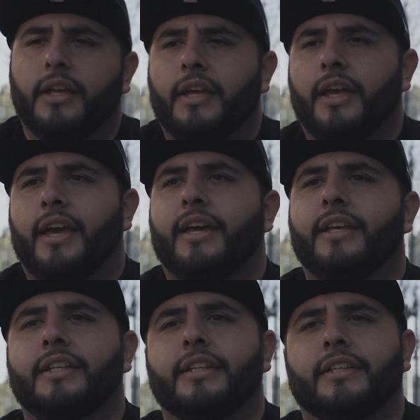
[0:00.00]

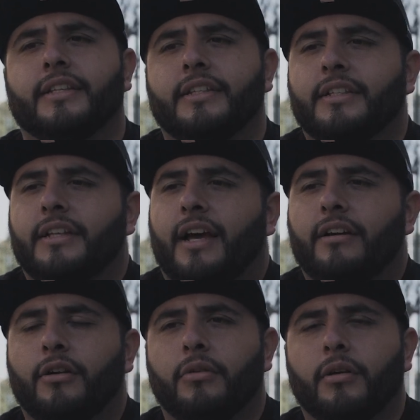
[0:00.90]
And I
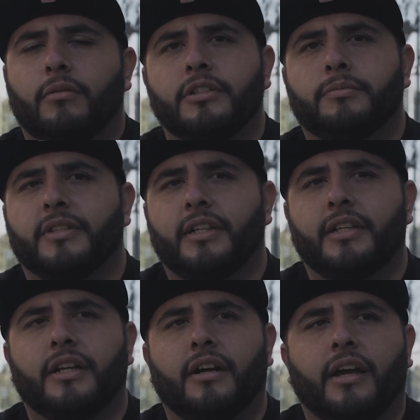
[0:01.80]
don't know what it was, but then
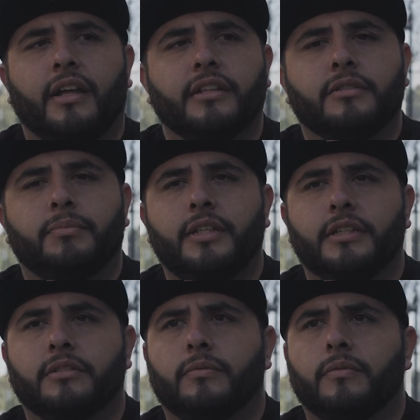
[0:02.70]
and there I had this
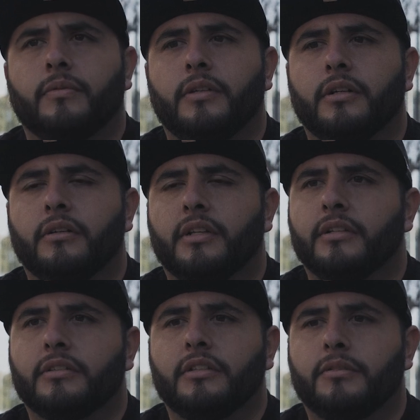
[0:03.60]
peace of,
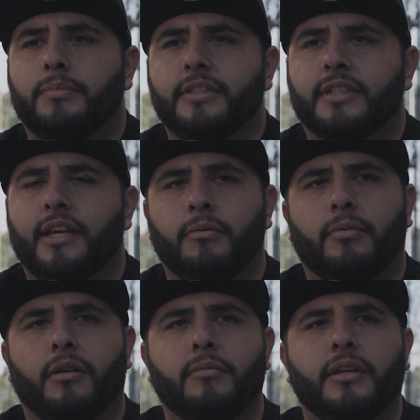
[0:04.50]
this peace came
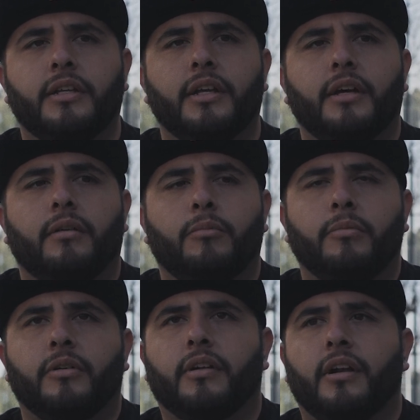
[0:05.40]
upon me,
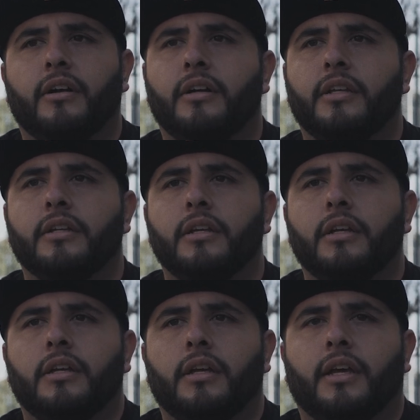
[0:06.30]
moment of clarity,
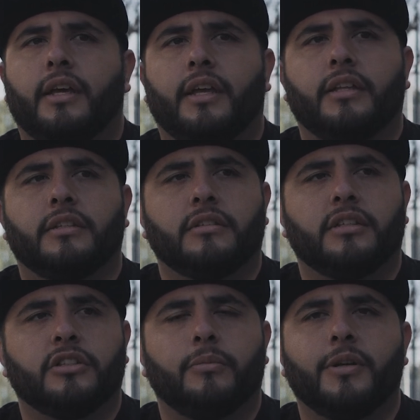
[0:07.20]
and
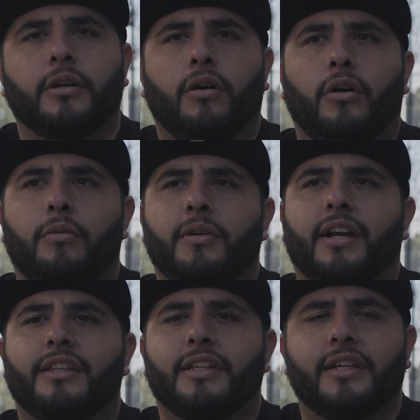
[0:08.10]
something told me to go home, and
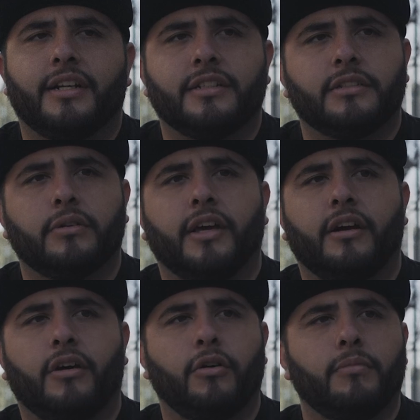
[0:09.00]
I did. I still get
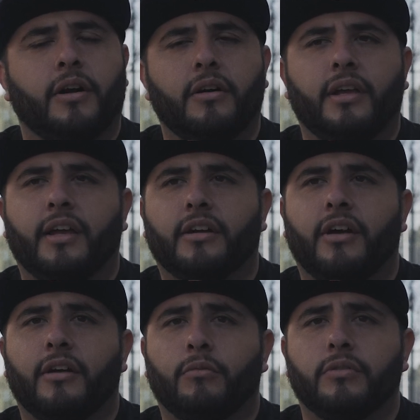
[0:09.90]
home. I already had
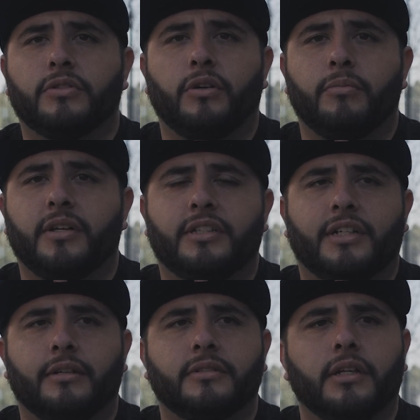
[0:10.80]
cried wolf so many
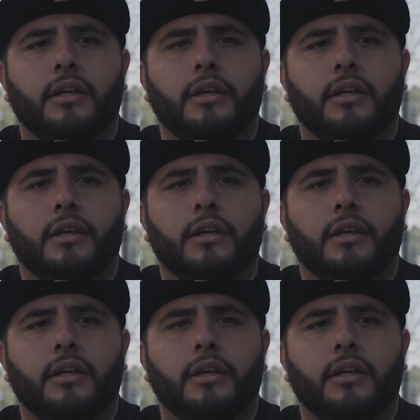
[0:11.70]
times.